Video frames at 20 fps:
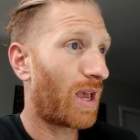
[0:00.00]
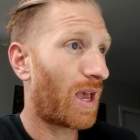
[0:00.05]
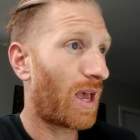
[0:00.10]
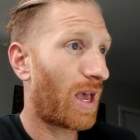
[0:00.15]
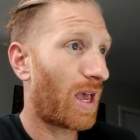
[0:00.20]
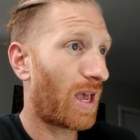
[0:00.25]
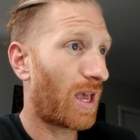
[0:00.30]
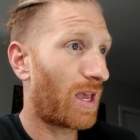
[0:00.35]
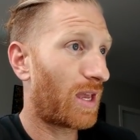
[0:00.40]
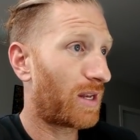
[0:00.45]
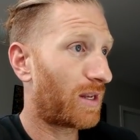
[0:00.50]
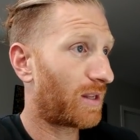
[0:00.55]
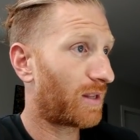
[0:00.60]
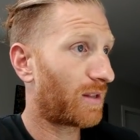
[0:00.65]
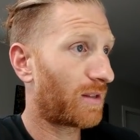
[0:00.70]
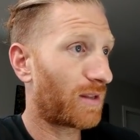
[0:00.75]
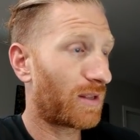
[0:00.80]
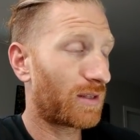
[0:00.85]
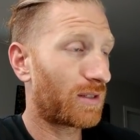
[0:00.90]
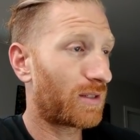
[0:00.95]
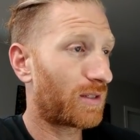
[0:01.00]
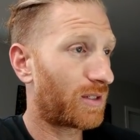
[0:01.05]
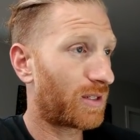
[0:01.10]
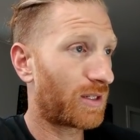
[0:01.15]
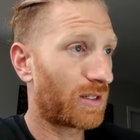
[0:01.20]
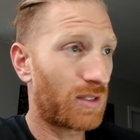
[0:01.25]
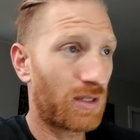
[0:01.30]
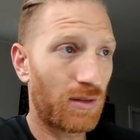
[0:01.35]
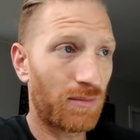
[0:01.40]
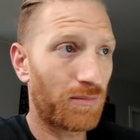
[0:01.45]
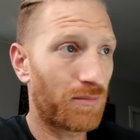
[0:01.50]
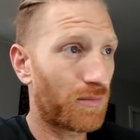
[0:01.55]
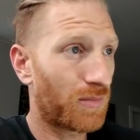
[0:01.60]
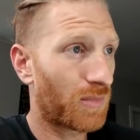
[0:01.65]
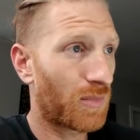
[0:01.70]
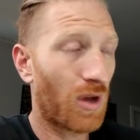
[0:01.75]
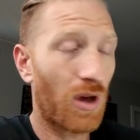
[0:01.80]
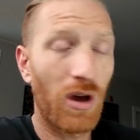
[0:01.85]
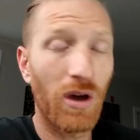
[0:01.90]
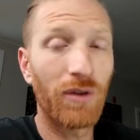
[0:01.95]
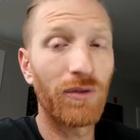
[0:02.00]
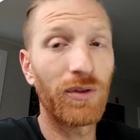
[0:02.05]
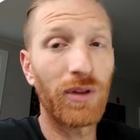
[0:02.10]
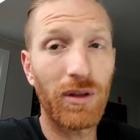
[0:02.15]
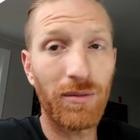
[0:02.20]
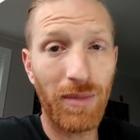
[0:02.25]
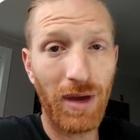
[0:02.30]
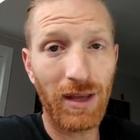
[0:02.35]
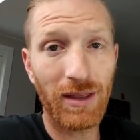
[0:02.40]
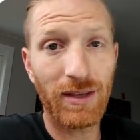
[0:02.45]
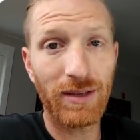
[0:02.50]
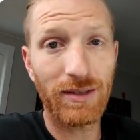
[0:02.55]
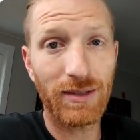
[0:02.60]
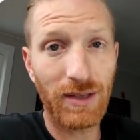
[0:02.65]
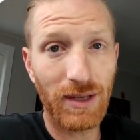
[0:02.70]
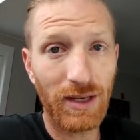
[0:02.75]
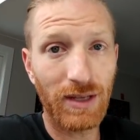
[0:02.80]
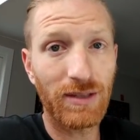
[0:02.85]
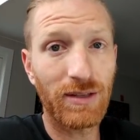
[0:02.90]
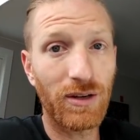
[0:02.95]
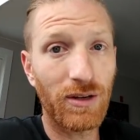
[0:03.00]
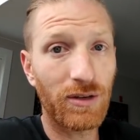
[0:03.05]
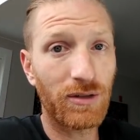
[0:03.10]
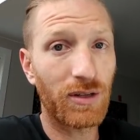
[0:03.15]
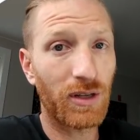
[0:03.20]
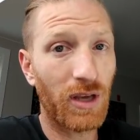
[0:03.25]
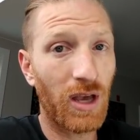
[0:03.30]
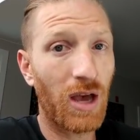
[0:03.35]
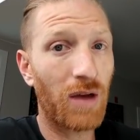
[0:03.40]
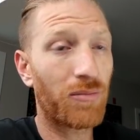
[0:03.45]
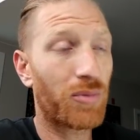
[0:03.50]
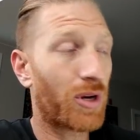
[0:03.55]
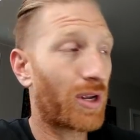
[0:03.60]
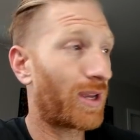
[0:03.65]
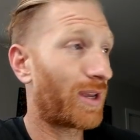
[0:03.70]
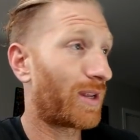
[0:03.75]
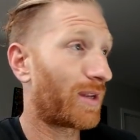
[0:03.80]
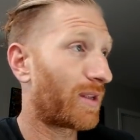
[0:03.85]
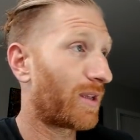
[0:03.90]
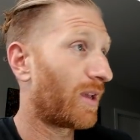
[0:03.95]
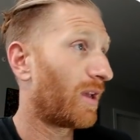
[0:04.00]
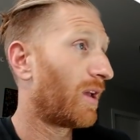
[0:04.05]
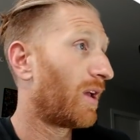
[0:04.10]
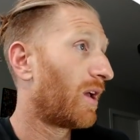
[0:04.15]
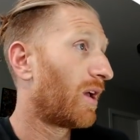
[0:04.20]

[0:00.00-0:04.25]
and this is just to hopefully make this easier to comprehend.